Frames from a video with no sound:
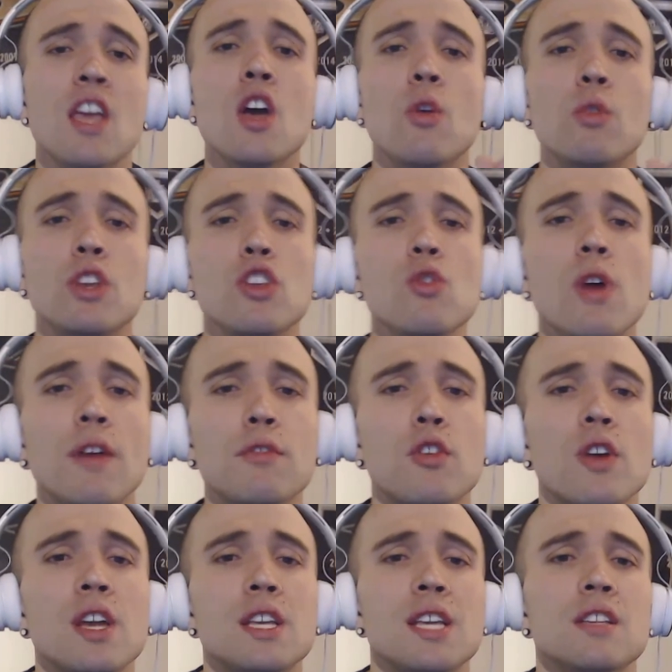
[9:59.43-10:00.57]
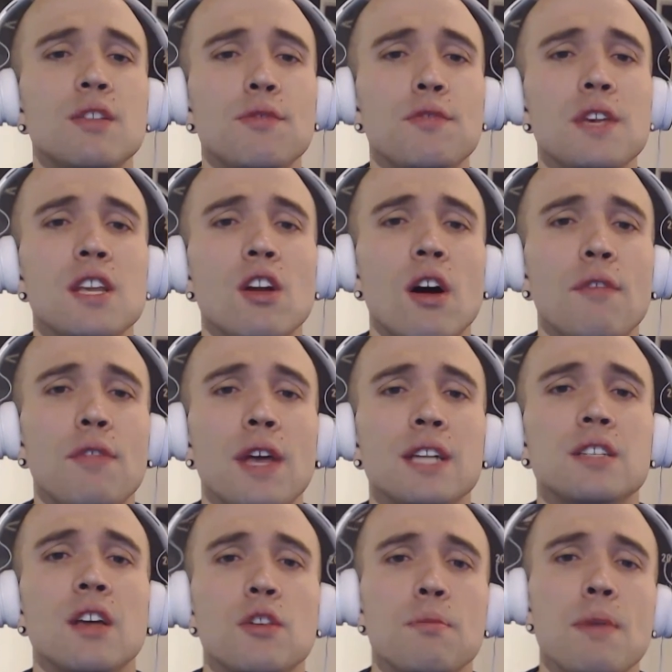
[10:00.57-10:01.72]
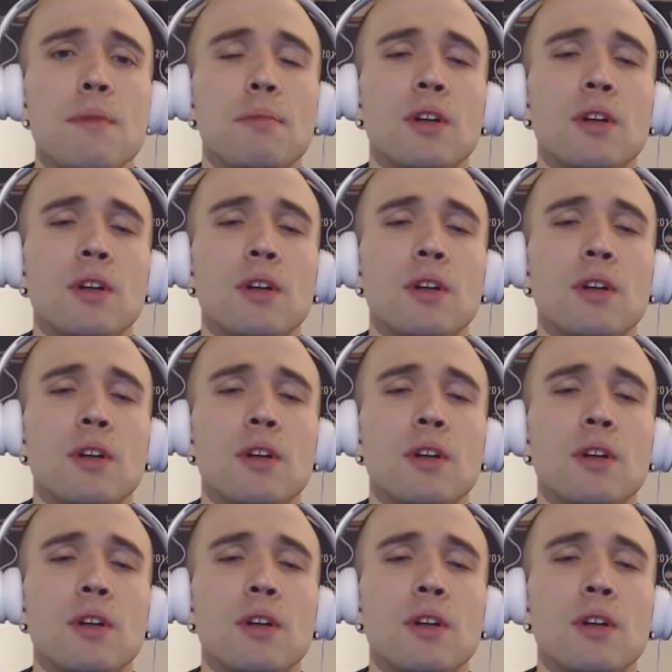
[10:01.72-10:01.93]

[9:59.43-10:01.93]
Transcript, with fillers: When you have great days, feed off that to other people.